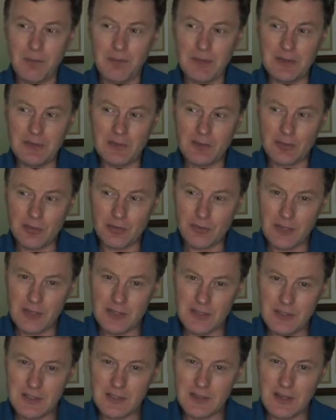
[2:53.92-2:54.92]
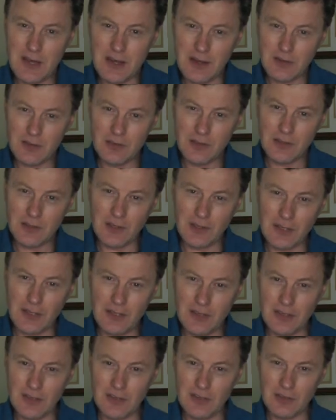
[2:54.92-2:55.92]
be treating
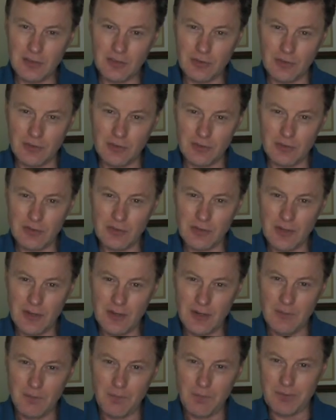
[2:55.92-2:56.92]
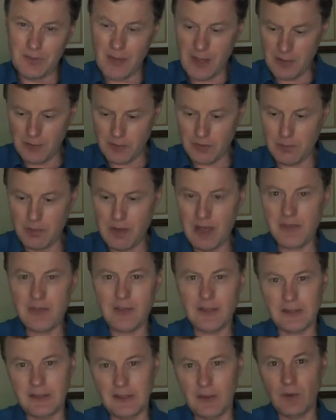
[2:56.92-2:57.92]
underlying issues
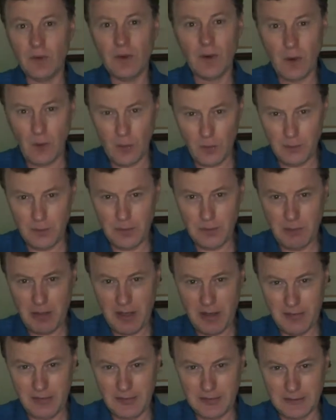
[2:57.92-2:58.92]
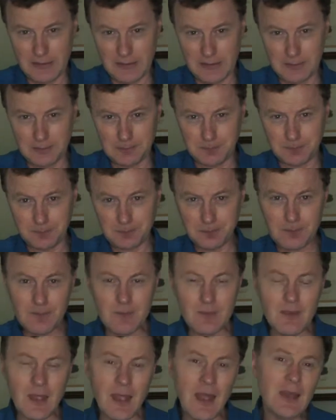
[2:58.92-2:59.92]
naturopathically or homeopathically.
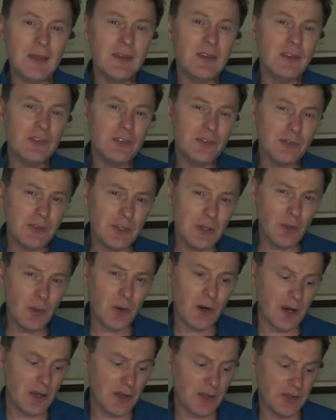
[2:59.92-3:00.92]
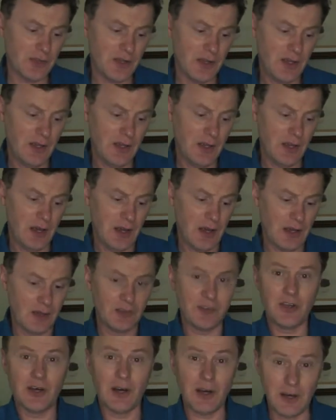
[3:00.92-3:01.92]
And this requires
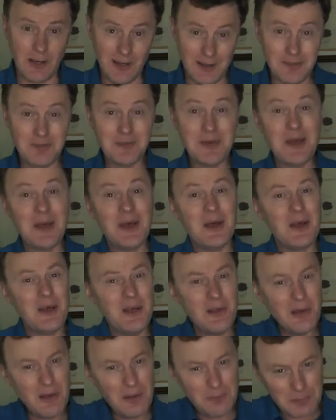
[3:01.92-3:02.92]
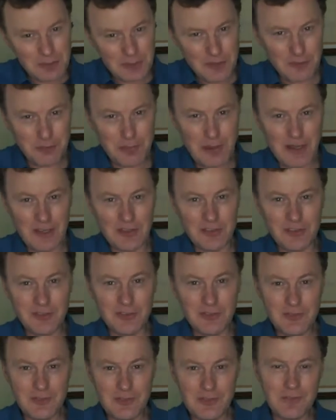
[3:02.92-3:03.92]
time, a bit of
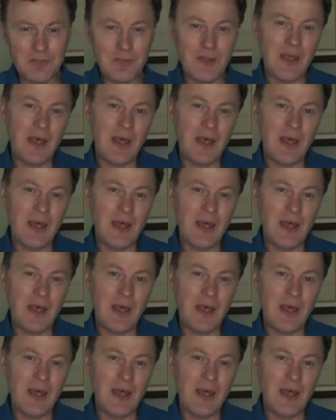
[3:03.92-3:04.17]
patience,